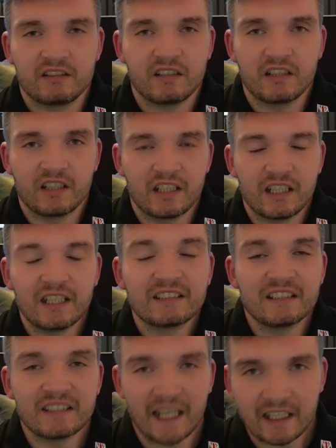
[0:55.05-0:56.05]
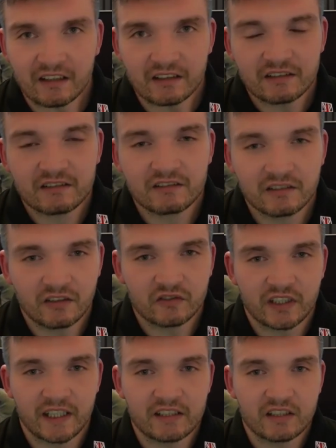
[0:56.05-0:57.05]
The list is endless.
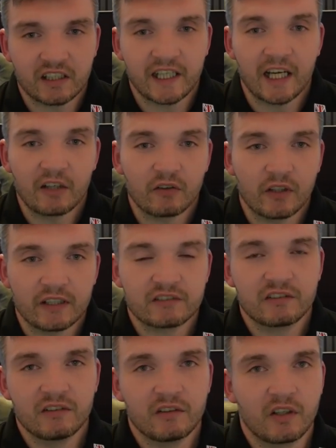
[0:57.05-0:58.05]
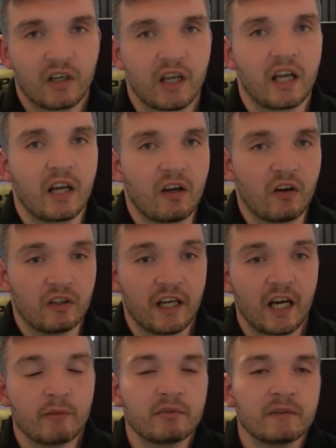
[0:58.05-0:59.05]
So these are categorized on the
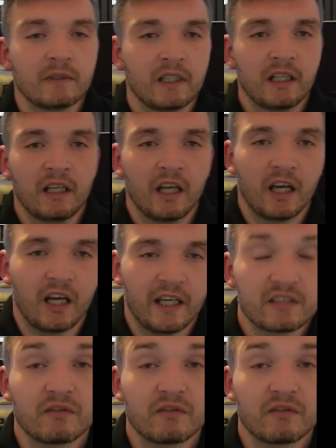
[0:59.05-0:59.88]
hub. It's